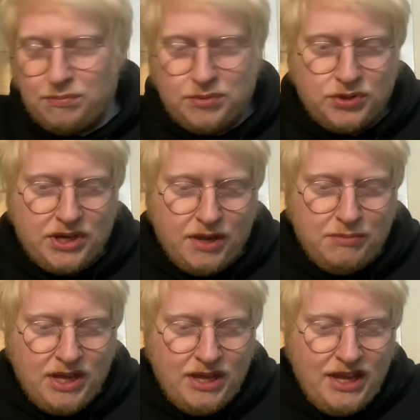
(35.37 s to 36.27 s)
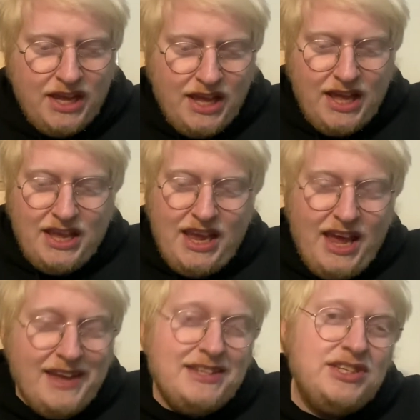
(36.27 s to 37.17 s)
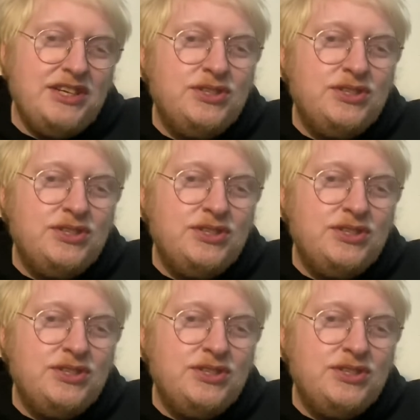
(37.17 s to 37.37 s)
But yeah, it's a